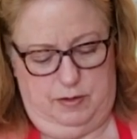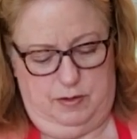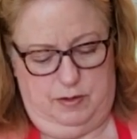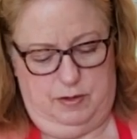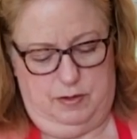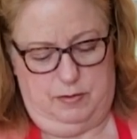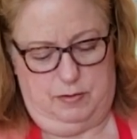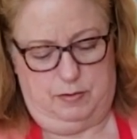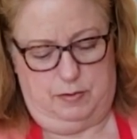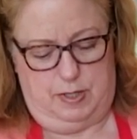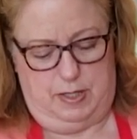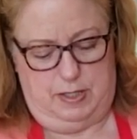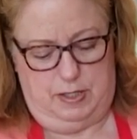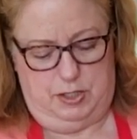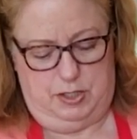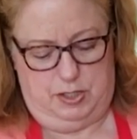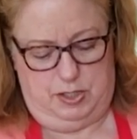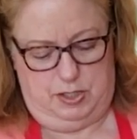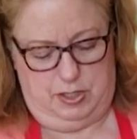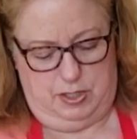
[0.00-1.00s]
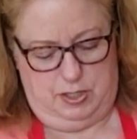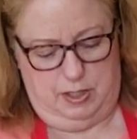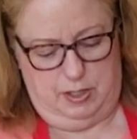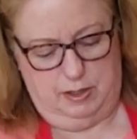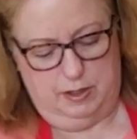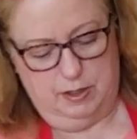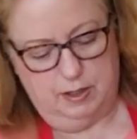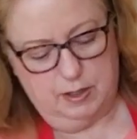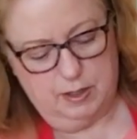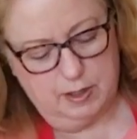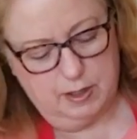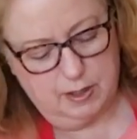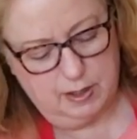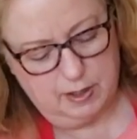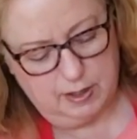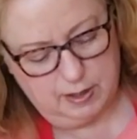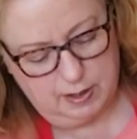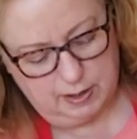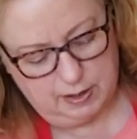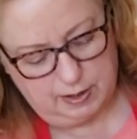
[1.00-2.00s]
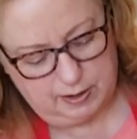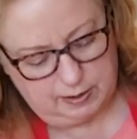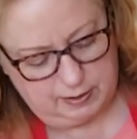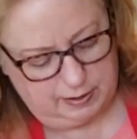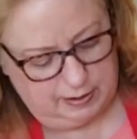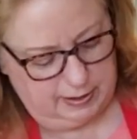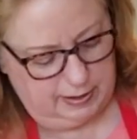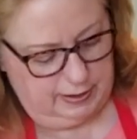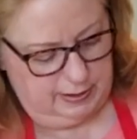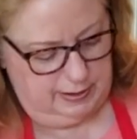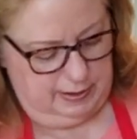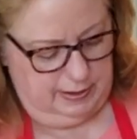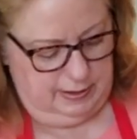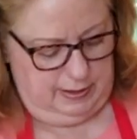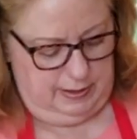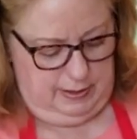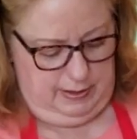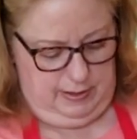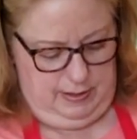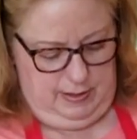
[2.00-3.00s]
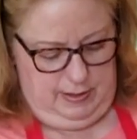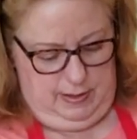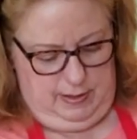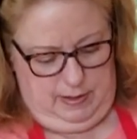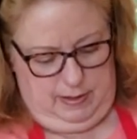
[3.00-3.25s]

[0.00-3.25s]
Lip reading: trench to lay it in.